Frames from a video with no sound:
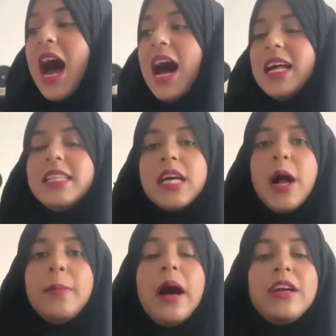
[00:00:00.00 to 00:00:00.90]
And
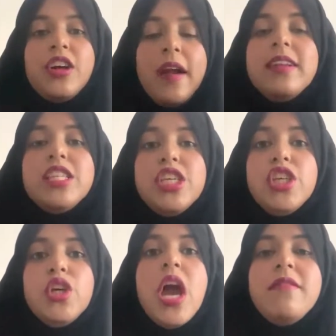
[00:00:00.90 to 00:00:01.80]
I guarantee
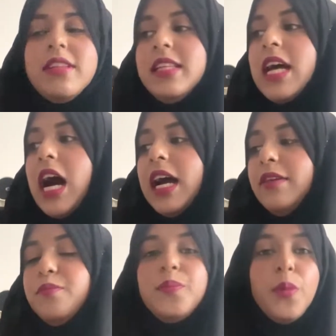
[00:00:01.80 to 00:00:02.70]
you, everything that
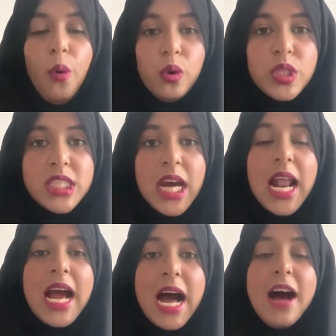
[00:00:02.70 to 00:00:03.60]
I bought and
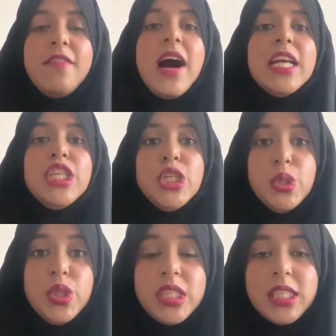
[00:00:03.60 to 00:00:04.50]
I
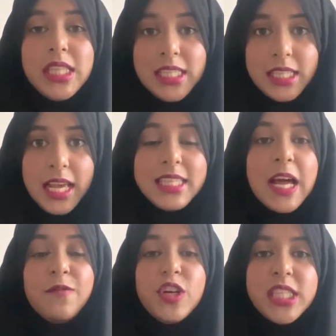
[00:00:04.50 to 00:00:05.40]
use these things
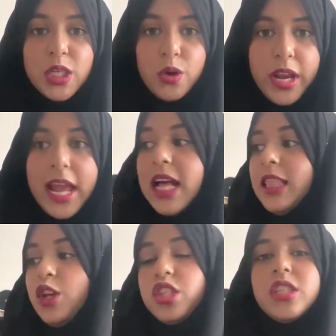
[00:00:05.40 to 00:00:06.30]
every single day,
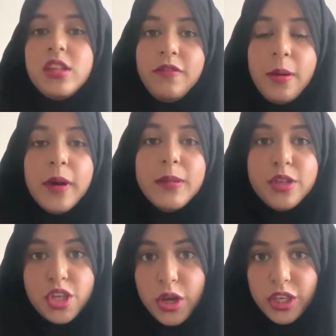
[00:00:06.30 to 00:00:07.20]
and those are the stuff that I'm going to be
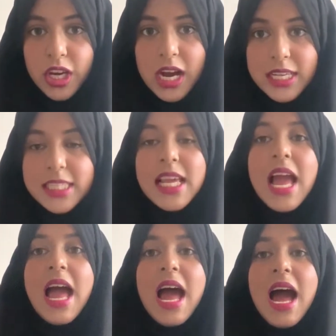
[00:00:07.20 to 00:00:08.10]
showing you guys.
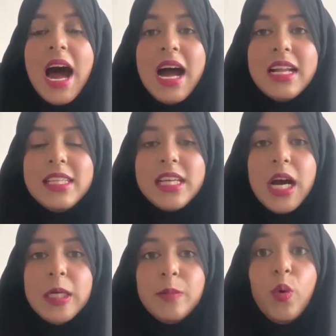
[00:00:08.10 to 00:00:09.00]
And
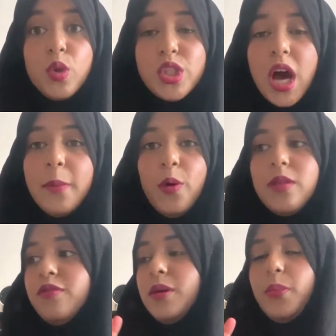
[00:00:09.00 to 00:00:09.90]
also I bought
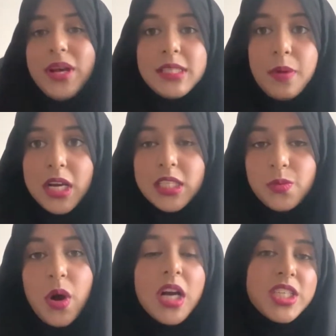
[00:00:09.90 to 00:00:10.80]
them for the best price
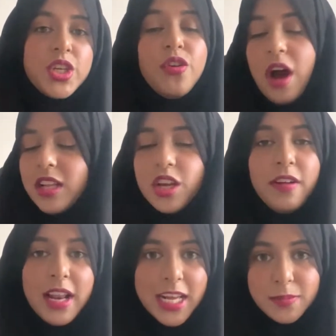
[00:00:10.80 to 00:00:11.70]
as well, because I don't
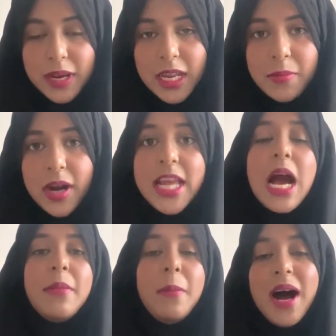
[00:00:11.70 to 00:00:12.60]
really like spending money.
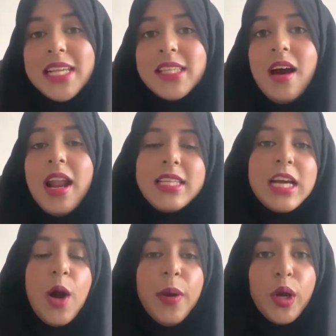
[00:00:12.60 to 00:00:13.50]
I'm a miser. I like to
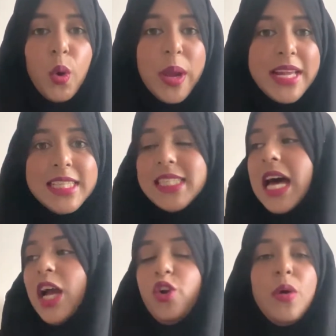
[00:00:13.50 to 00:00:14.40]
count my coins.
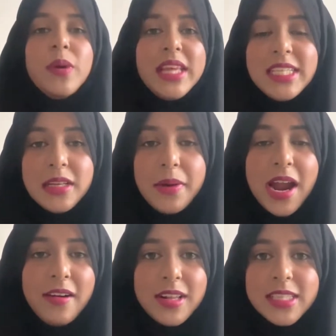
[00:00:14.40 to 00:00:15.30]
I grew up with Indian
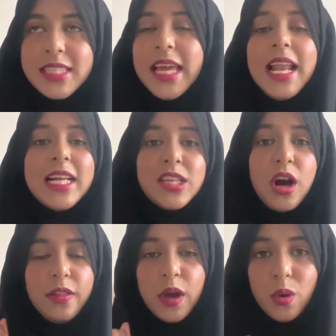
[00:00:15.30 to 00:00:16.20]
parents. They like to
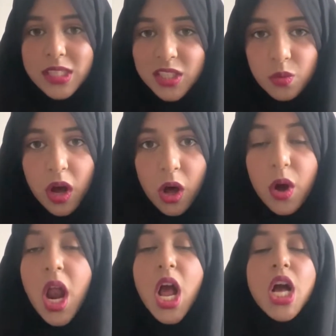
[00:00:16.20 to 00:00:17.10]
count their coins as
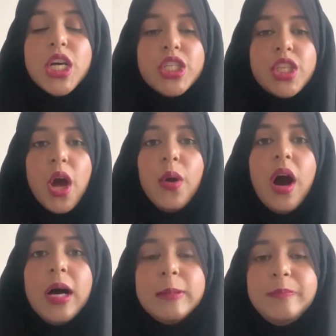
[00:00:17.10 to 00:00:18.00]
well.
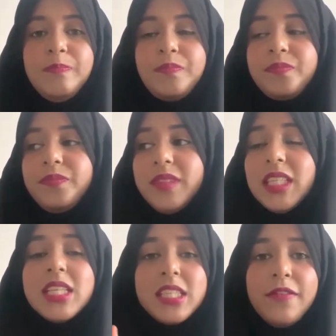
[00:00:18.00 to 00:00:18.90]
So
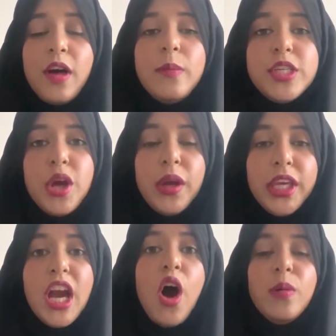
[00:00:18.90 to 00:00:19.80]
the stuff that I'll be showing
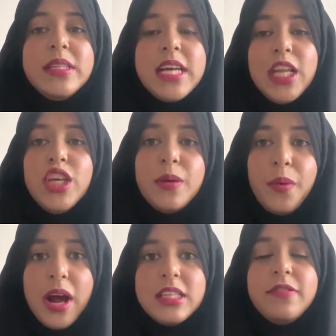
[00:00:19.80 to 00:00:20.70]
you, I'll be telling you the
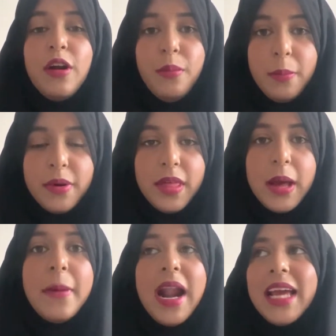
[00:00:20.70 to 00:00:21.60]
price if I remember
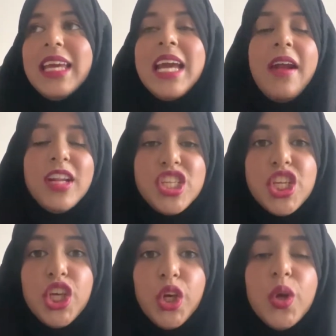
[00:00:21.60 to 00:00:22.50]
them, and I can
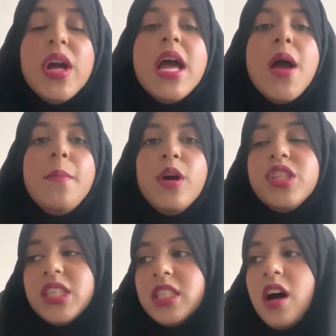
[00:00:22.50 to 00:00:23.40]
guarantee you most
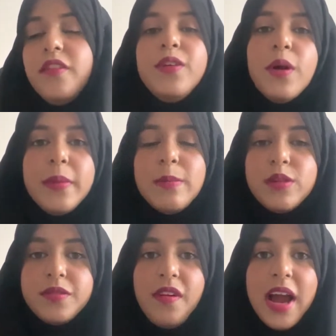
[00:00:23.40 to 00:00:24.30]
of the stuff you won't be able
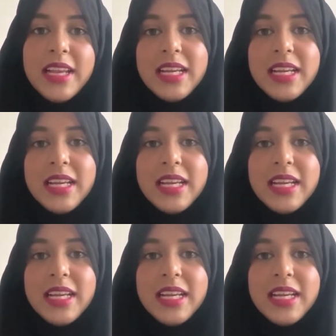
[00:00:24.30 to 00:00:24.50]
to find